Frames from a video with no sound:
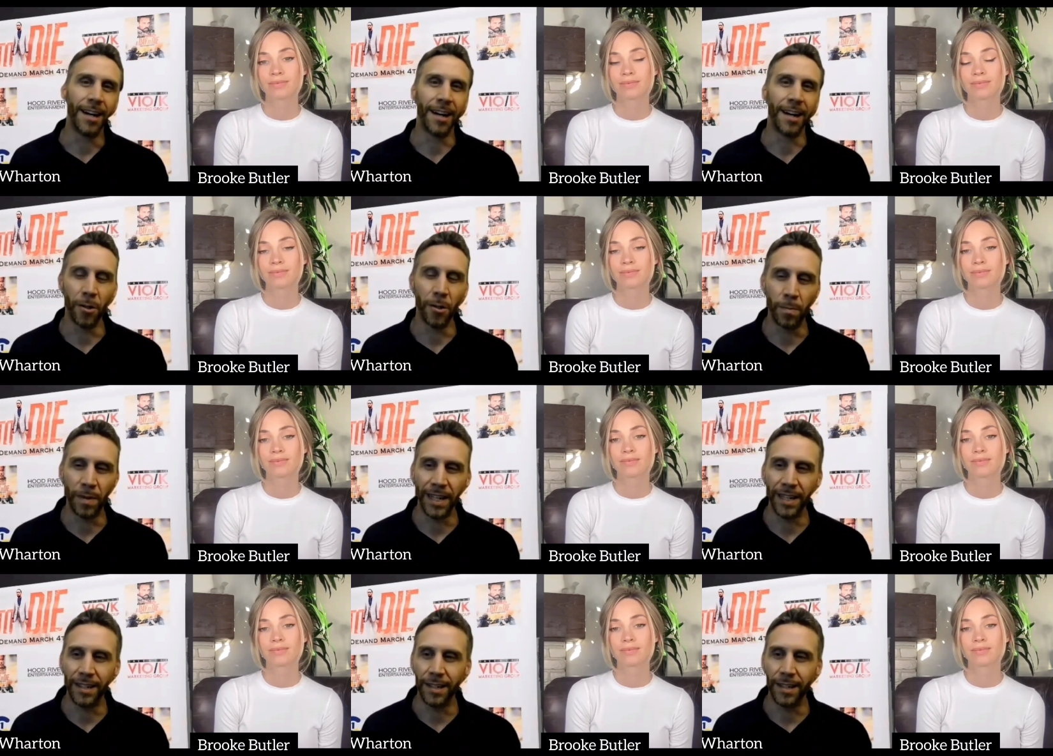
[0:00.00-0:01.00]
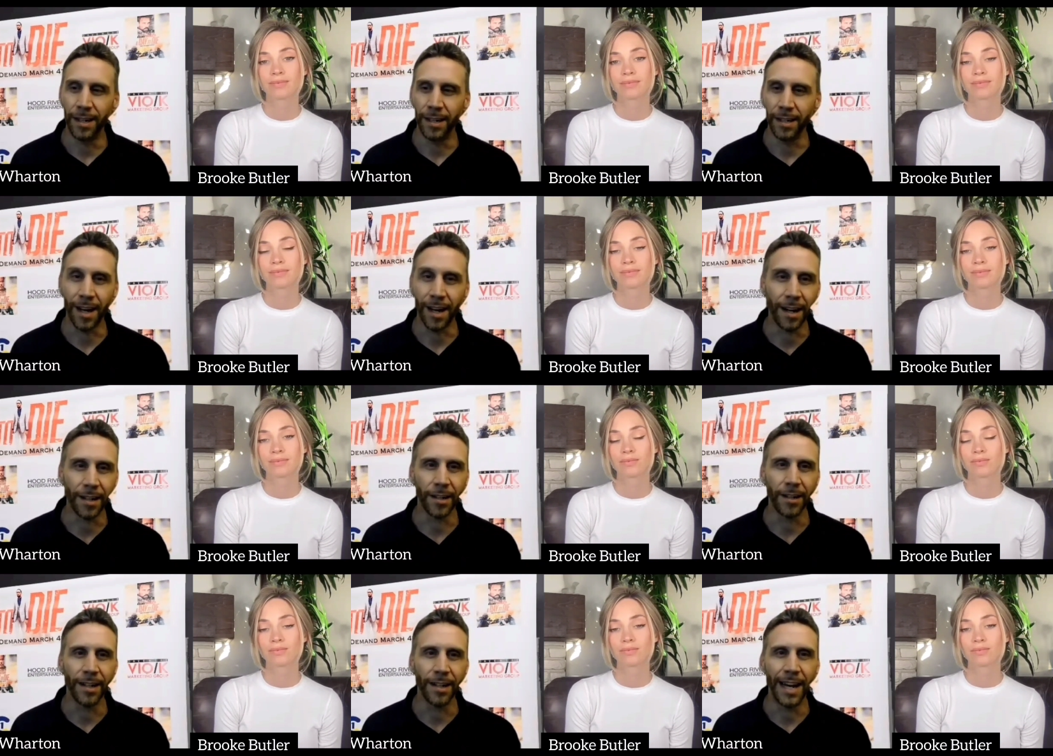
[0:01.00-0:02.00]
Speaker 1: uh, who played uh,
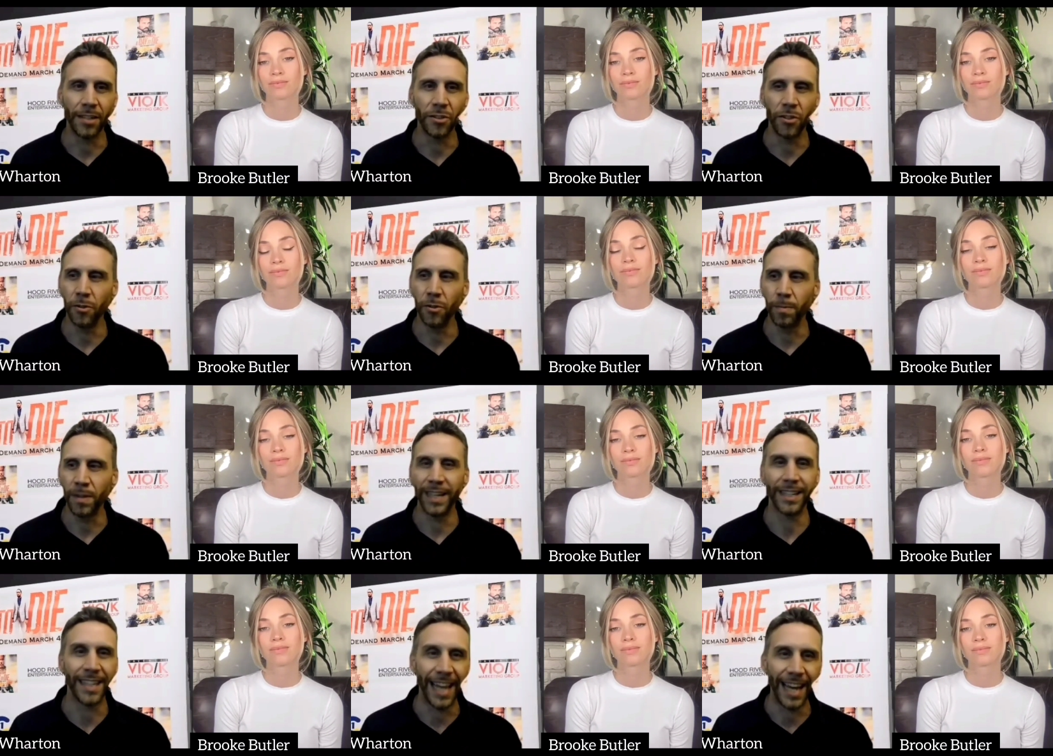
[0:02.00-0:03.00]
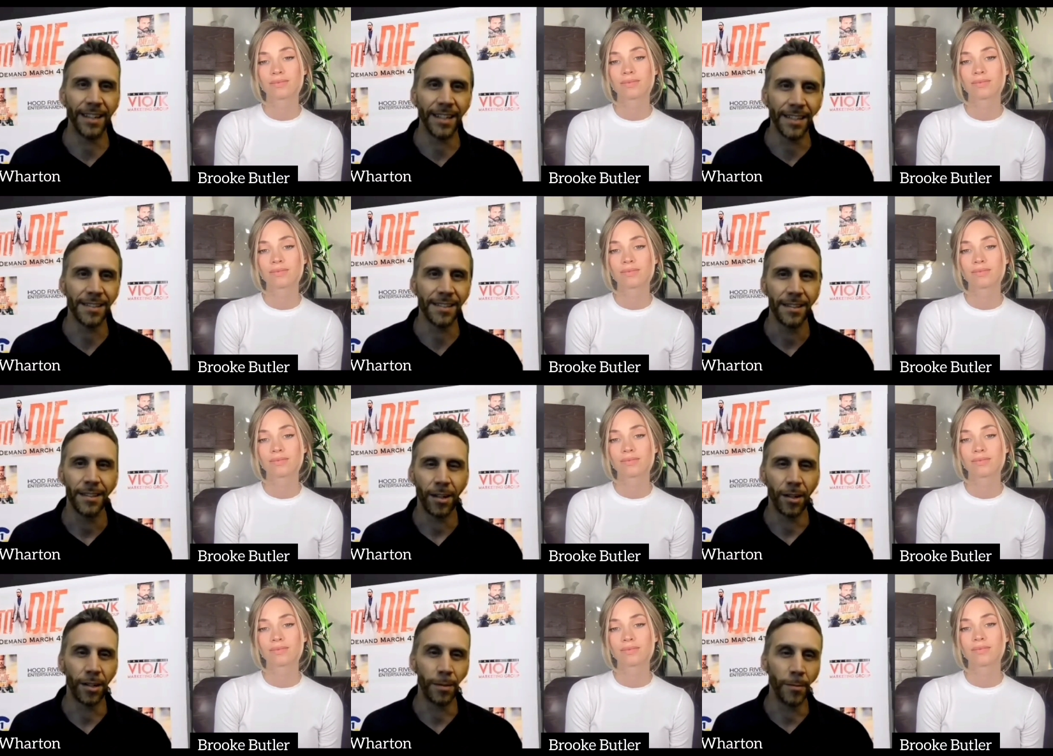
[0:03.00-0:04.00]
Connor as you played Candace
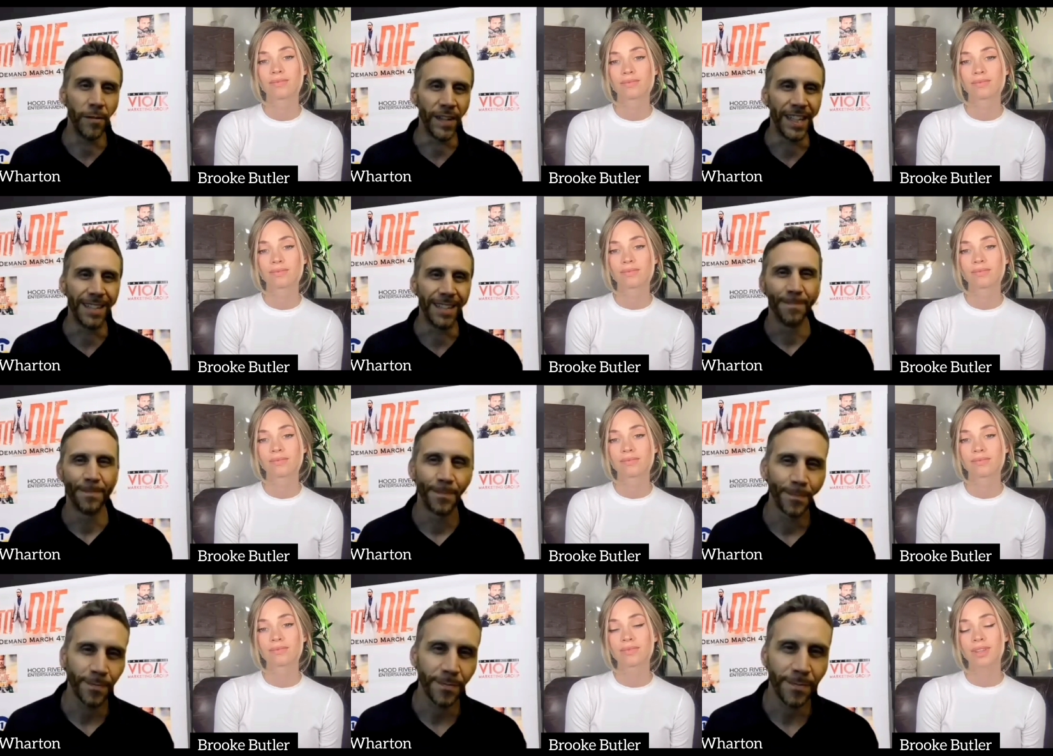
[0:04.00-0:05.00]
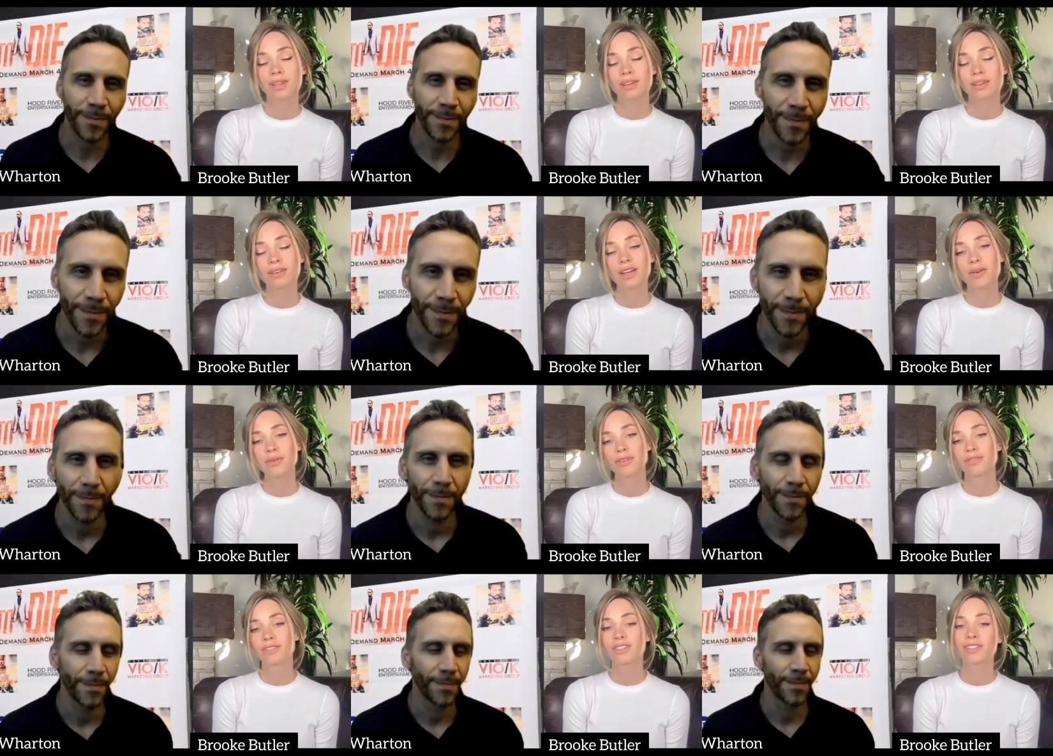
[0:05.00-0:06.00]
on the movie.
Speaker 2: Okay. well,
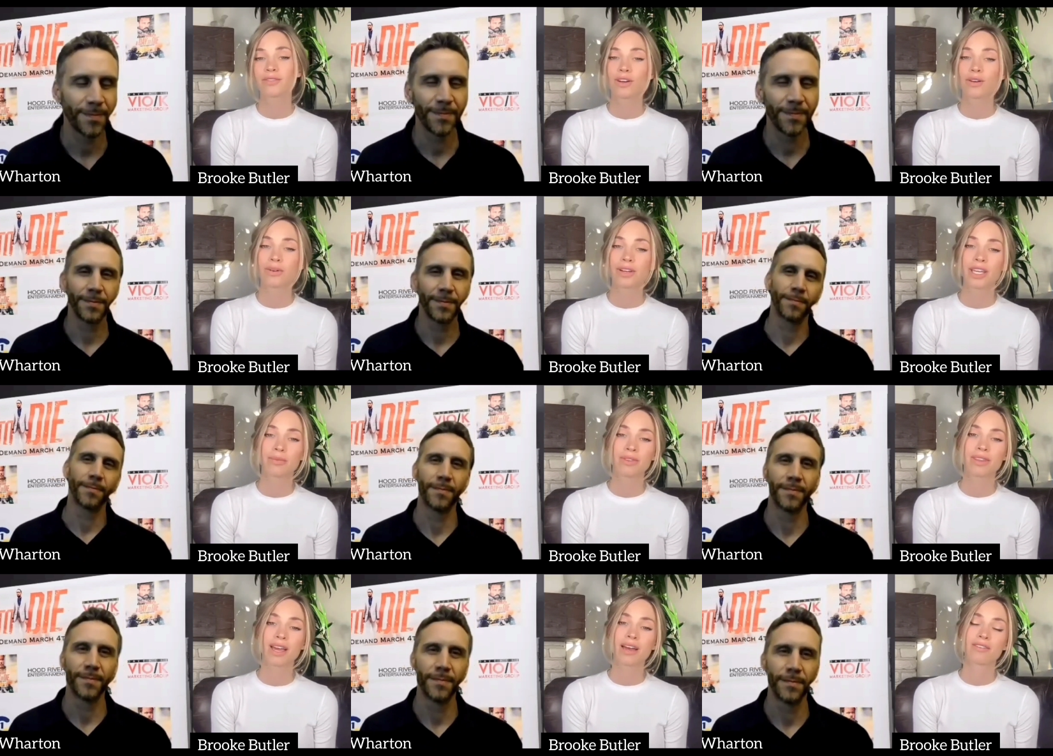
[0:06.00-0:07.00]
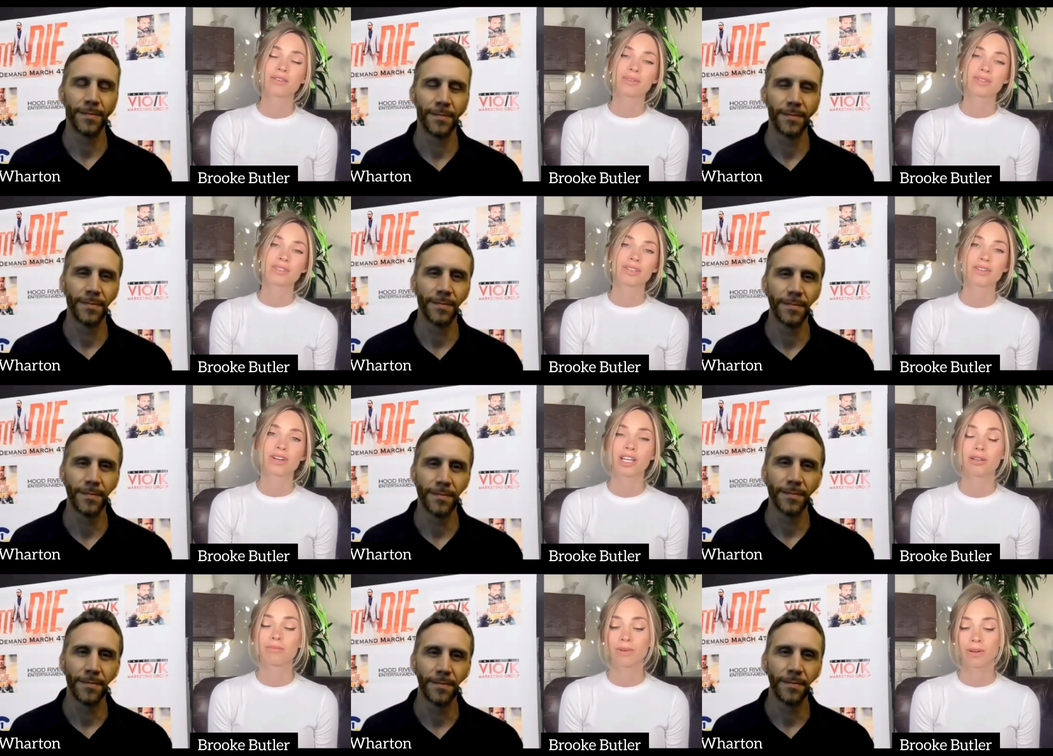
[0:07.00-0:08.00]
first of all, working with Kevin was
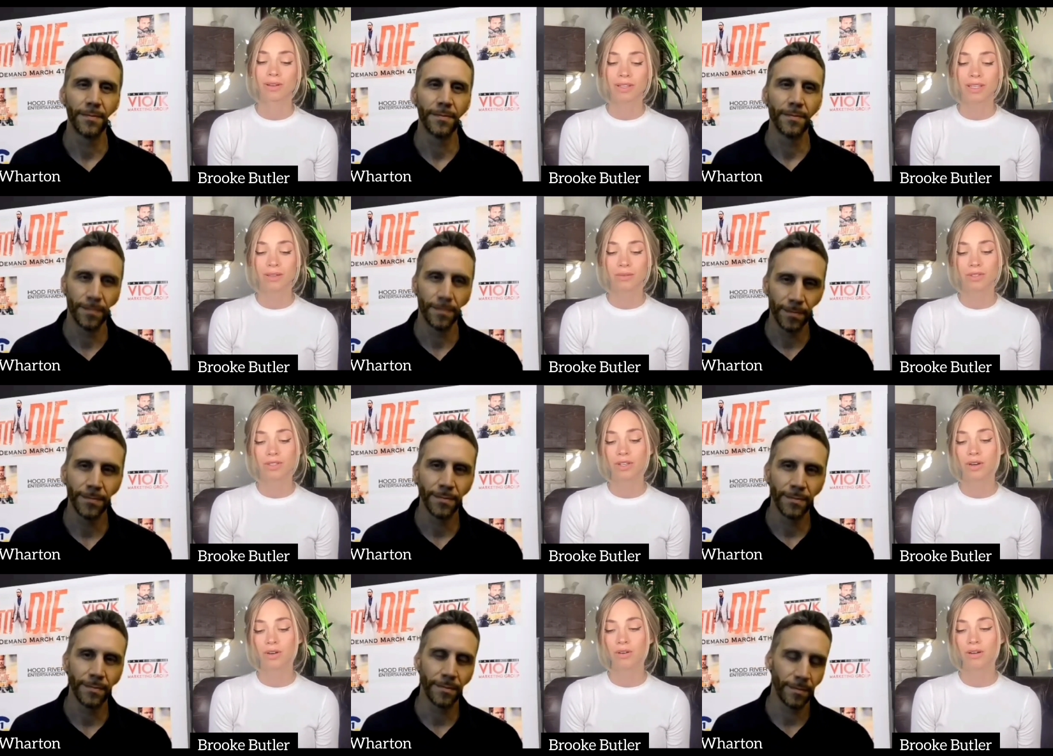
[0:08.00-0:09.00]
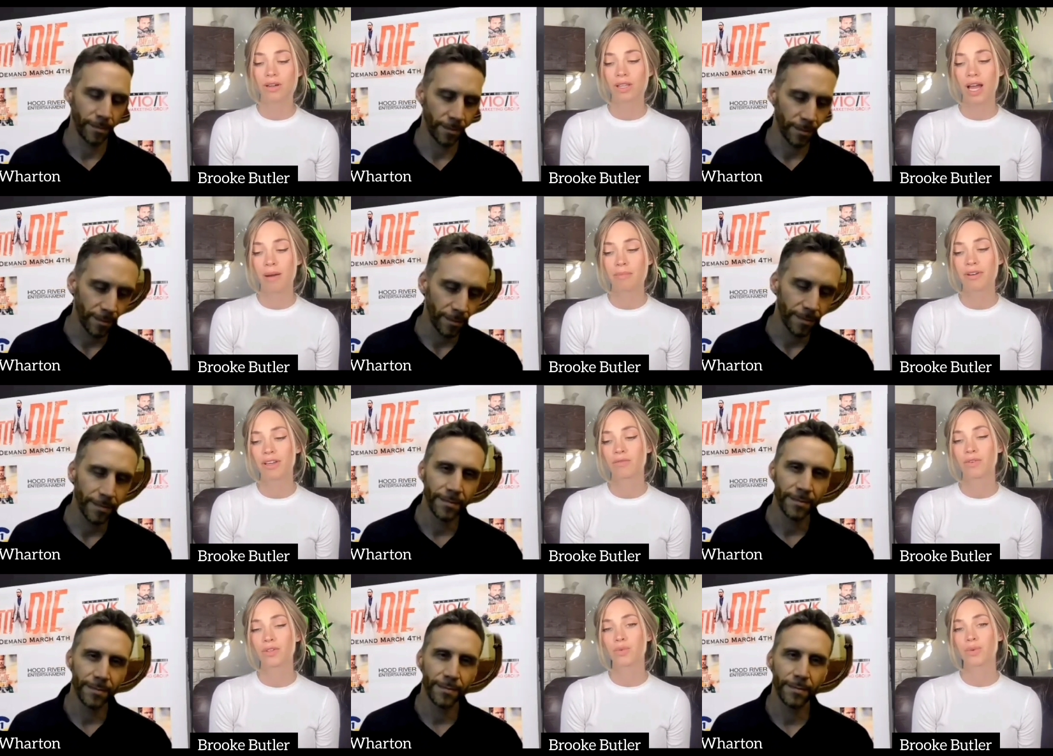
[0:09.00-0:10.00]
incredible. He was so collaborative,
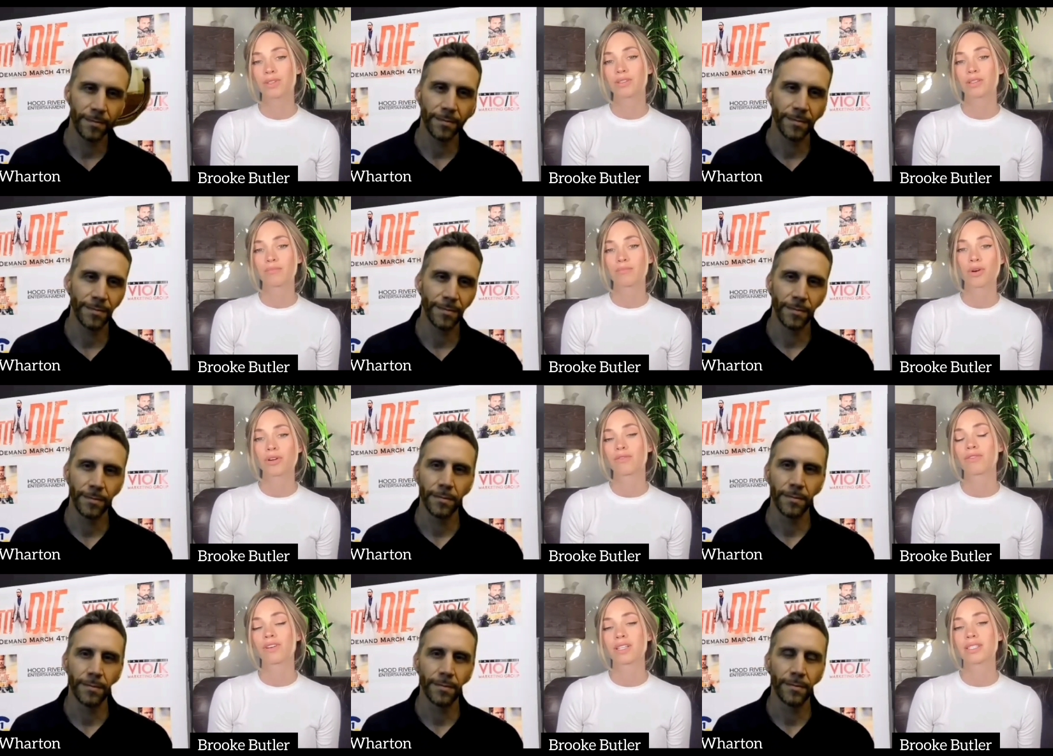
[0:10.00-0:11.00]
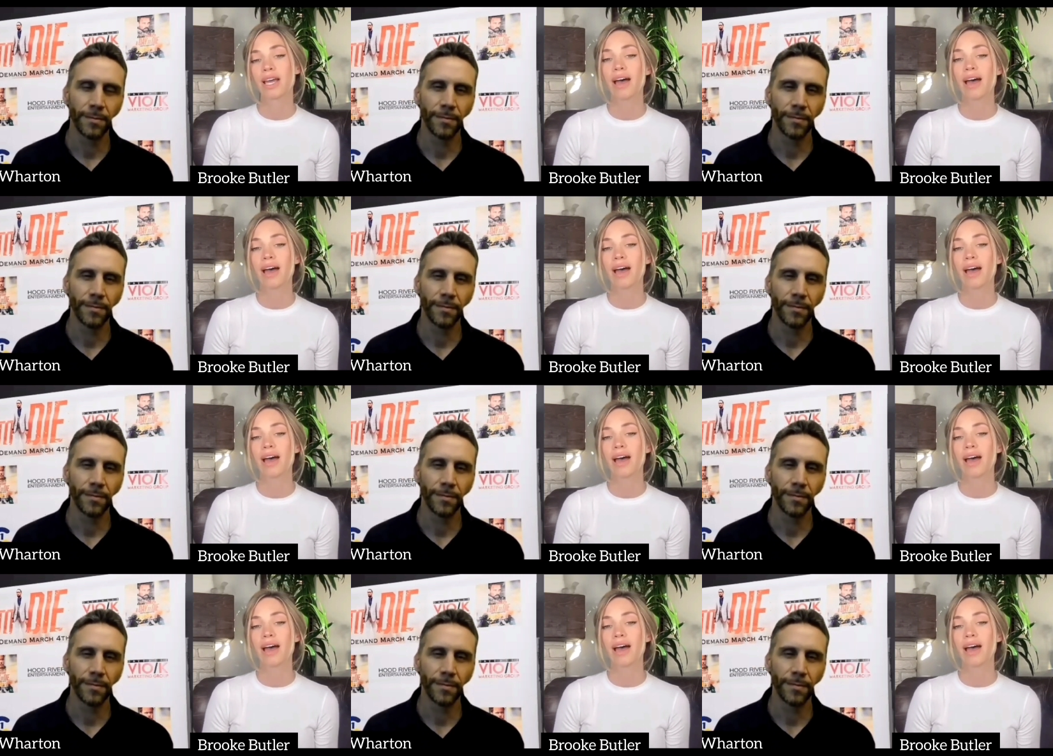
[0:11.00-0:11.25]
which was important for us to